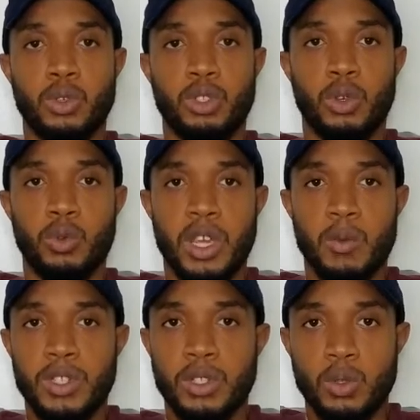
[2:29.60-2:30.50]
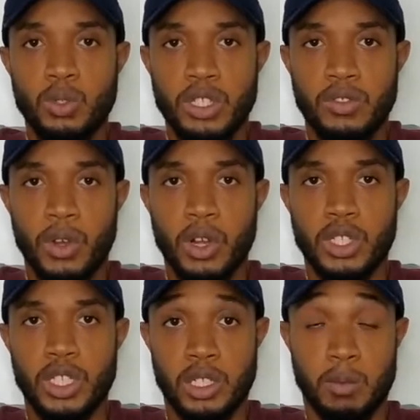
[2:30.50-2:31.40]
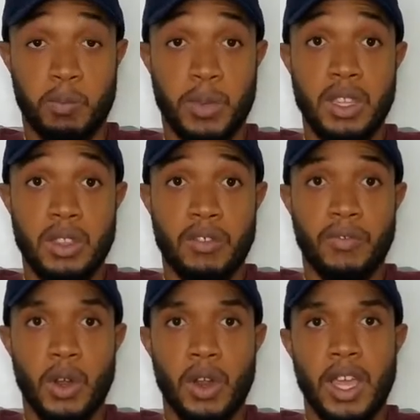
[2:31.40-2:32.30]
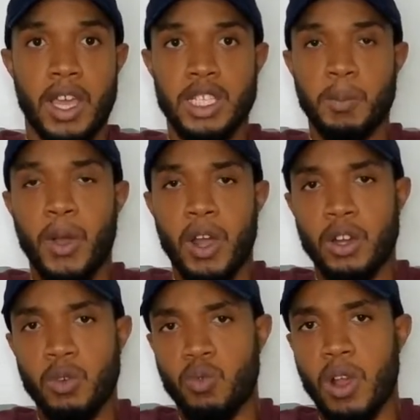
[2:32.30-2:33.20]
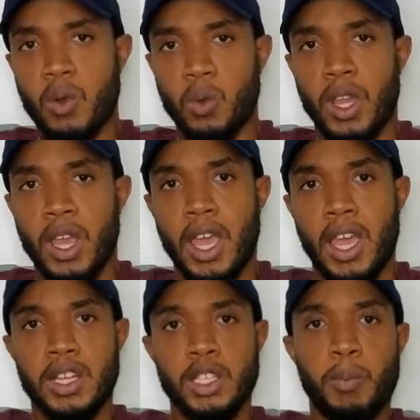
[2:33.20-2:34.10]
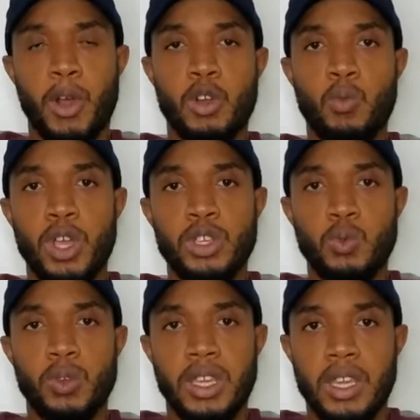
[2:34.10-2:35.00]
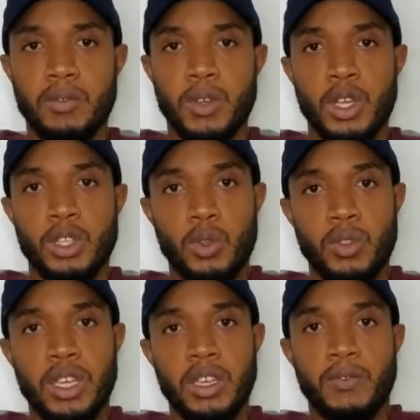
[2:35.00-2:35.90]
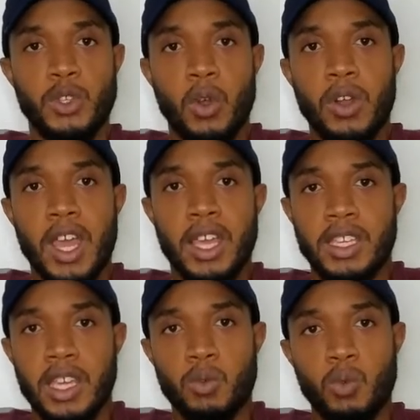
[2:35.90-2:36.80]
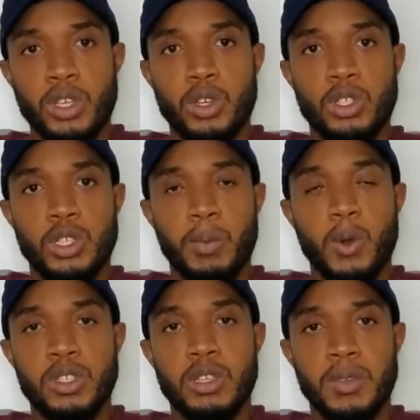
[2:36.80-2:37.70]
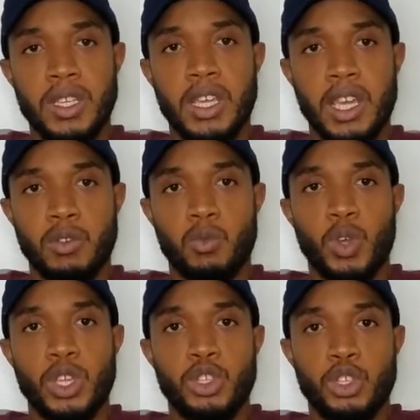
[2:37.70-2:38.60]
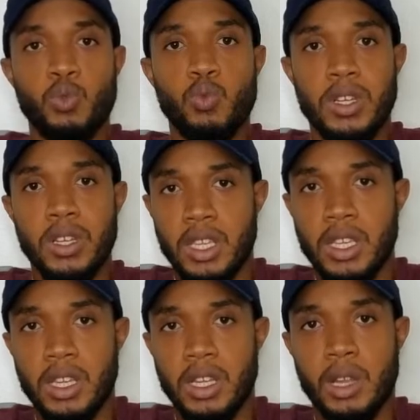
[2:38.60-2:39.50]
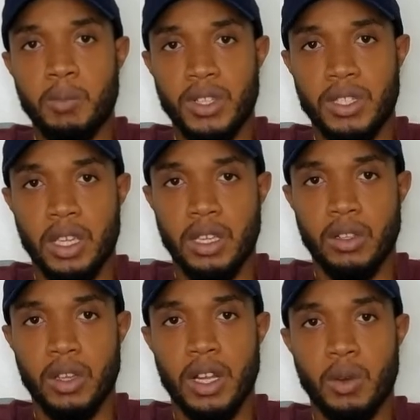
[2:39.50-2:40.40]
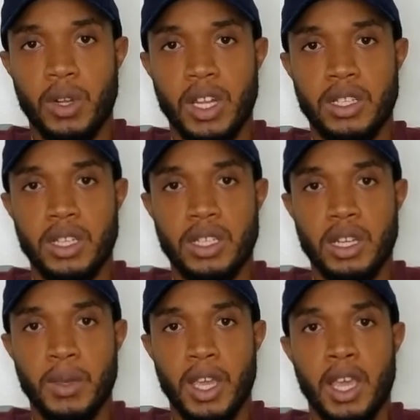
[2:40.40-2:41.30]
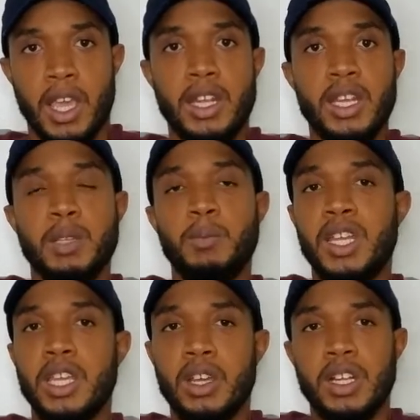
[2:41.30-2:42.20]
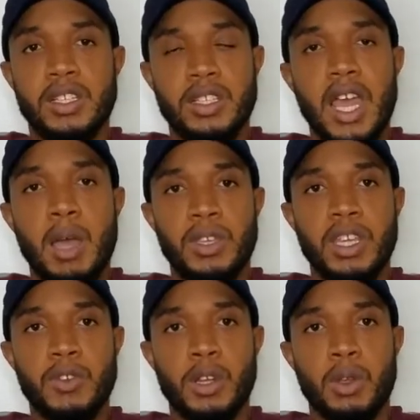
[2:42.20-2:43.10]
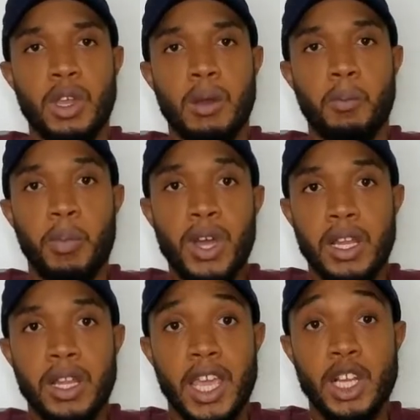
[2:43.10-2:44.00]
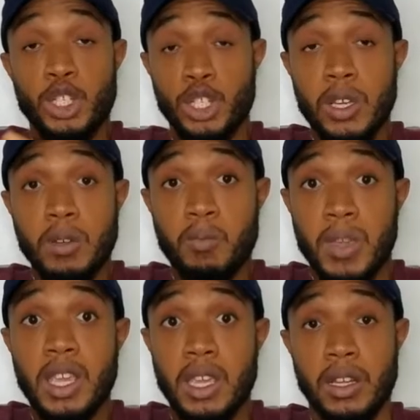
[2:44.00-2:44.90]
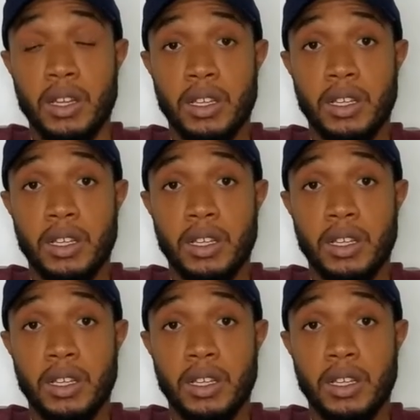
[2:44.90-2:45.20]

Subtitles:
create resolutions for her, to just be there for her, it's a part of the role and it's a part of what you give. So that if you're not getting what you're supposed to be getting, what you need in particular in a relationship, it doesn't mean that you're going to stop giving, but it should mean